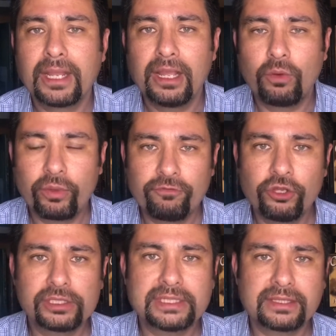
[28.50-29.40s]
And we've
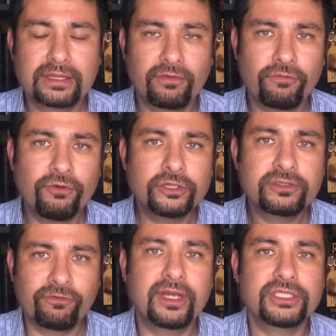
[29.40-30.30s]
looked at the first
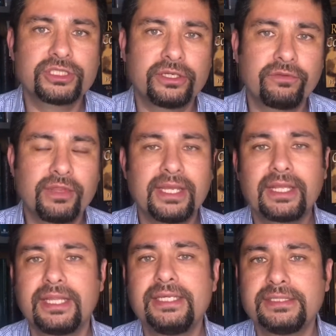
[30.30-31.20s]
function of the
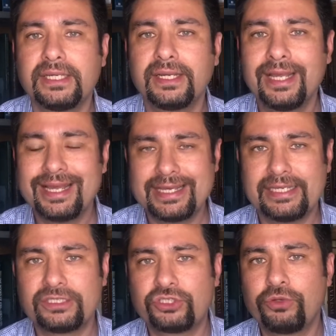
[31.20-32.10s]
ecclesia
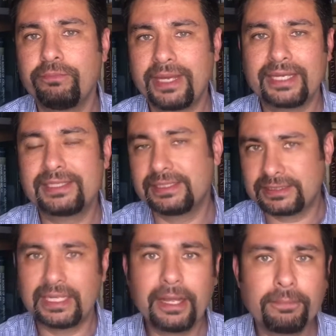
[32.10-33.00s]
is to make
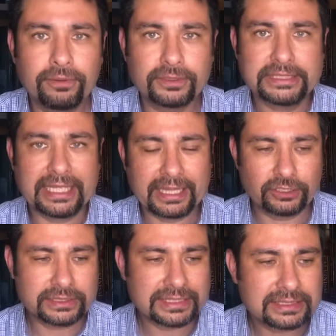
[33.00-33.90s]
disciples, and
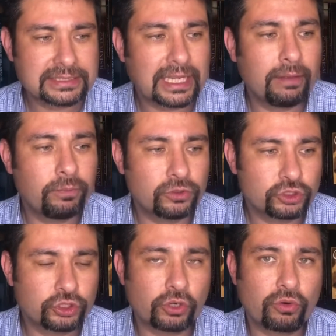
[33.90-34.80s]
those disciples
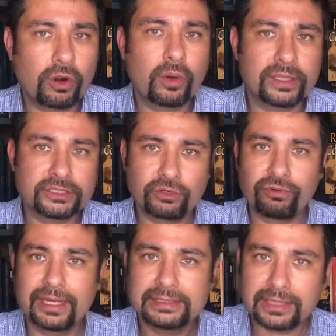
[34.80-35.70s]
should grow into
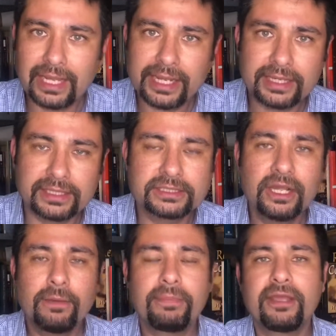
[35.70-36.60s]
Christ likeness,
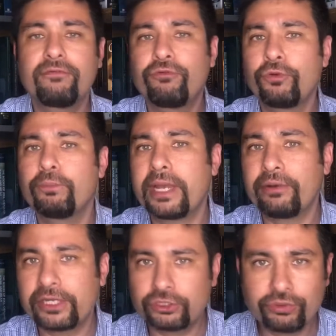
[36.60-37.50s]
being fruit
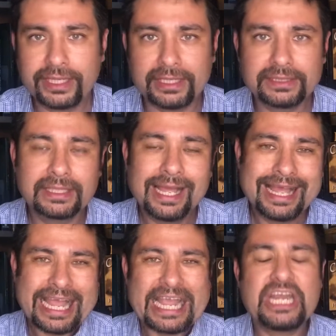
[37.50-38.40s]
bearing trees,
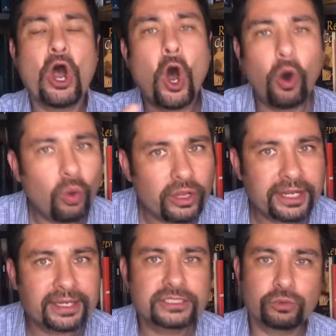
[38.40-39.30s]
in
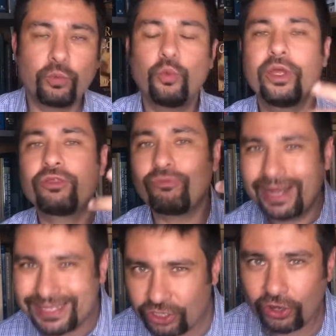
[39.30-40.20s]
holiness with
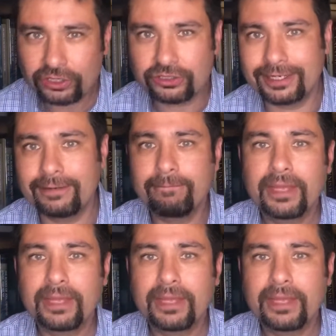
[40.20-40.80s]
right doctrine,